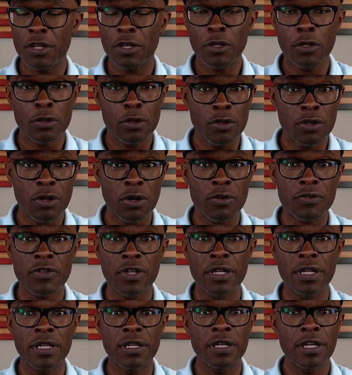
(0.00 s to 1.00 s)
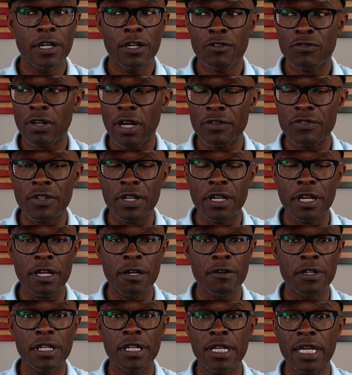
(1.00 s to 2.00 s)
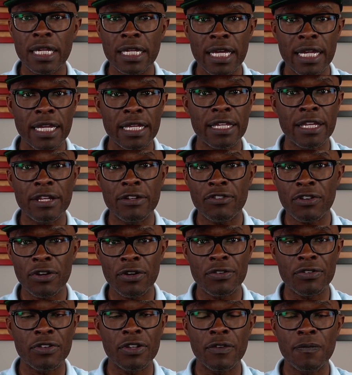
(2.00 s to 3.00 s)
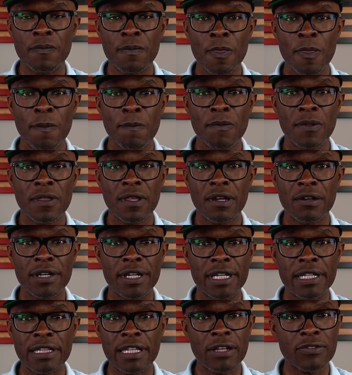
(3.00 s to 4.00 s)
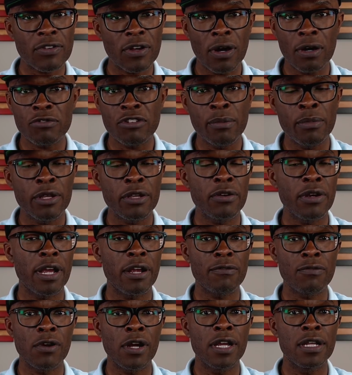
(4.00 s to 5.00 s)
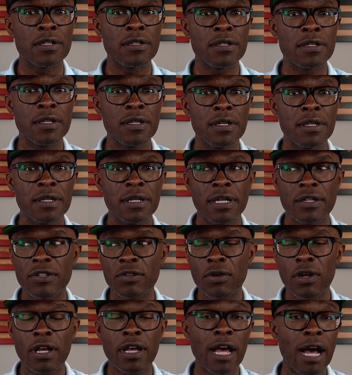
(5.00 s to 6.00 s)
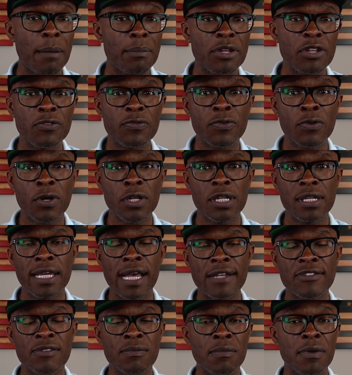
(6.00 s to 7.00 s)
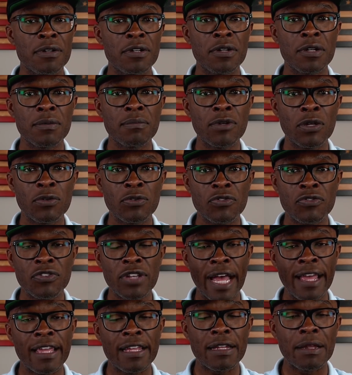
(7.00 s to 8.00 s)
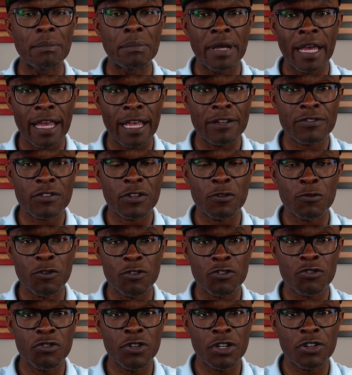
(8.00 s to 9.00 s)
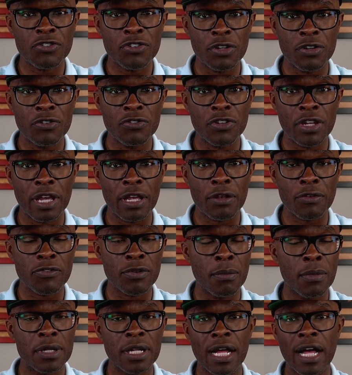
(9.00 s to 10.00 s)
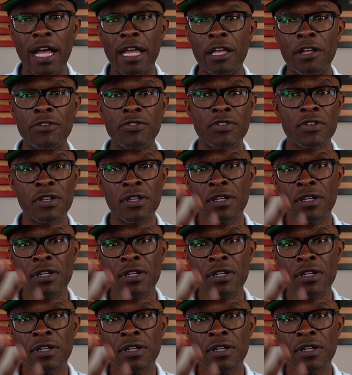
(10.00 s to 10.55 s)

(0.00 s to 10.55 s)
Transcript: New York City, tri-state area, Connecticut, Jersey, all right? That's all Democrat run. And due to California, you got some of the most tight mask restrictions yet, some of the highest